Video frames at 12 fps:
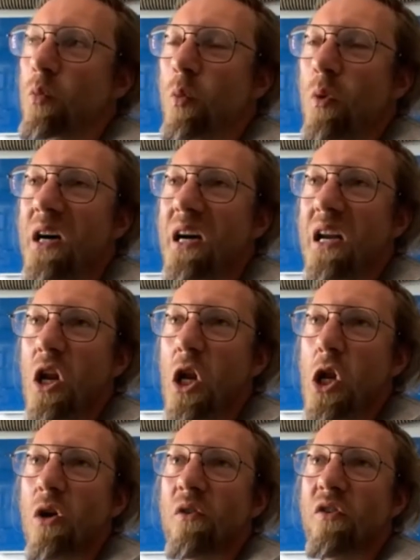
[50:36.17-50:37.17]
why
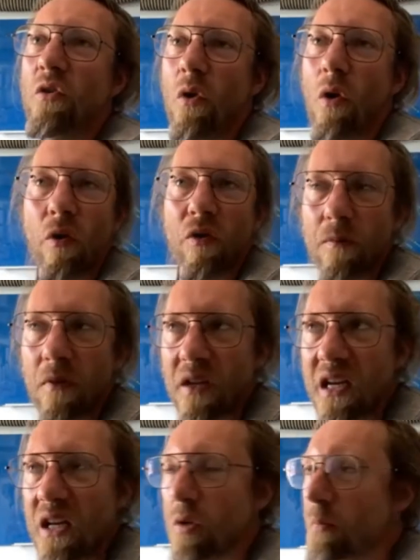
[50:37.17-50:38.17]
not?
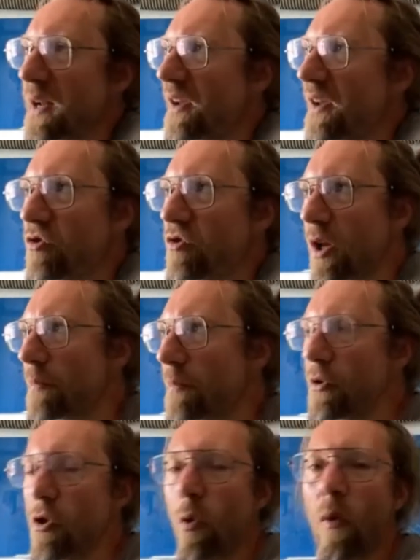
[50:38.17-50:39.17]
Ultimately, the mind has to shut up,
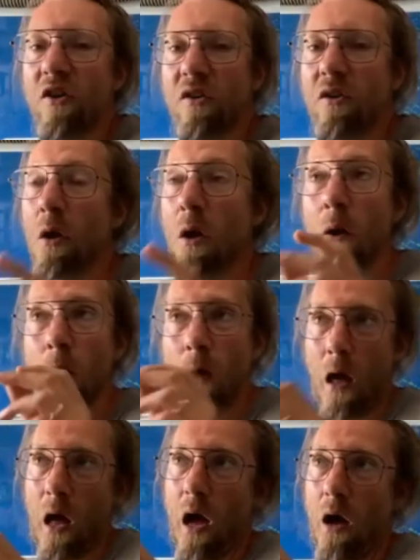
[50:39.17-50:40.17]
no question.
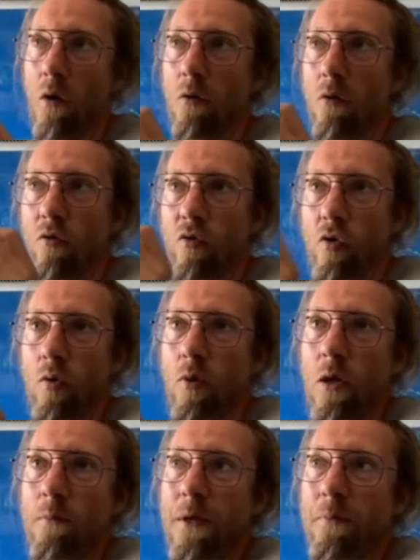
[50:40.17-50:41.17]
How do you
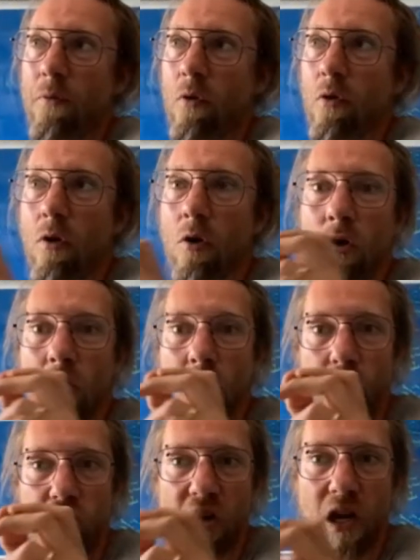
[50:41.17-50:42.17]
bring people
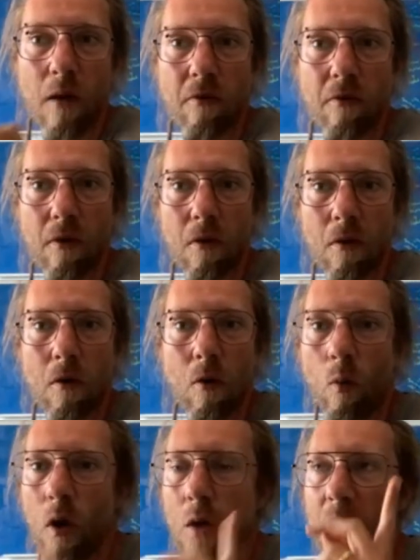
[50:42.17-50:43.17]
to shut up?
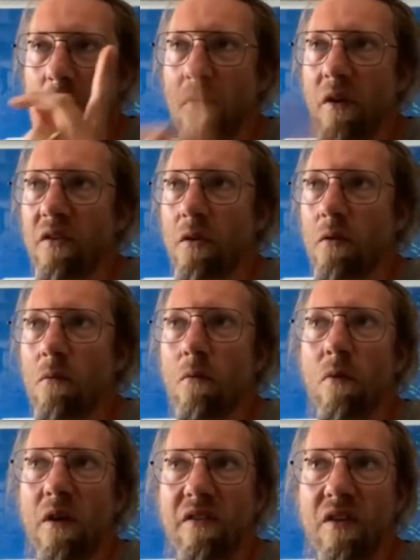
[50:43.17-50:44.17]
Why you make them listen?
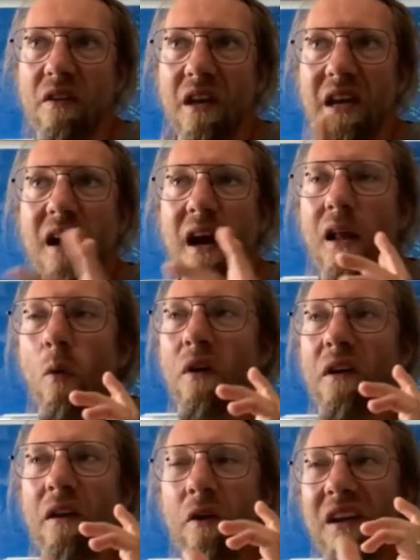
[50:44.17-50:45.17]
Listen, they hear,
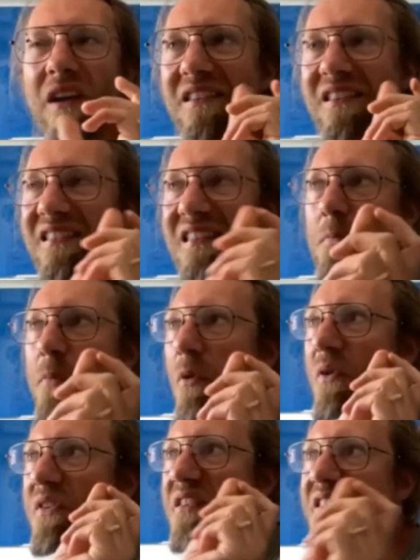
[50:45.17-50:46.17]
and again, simple.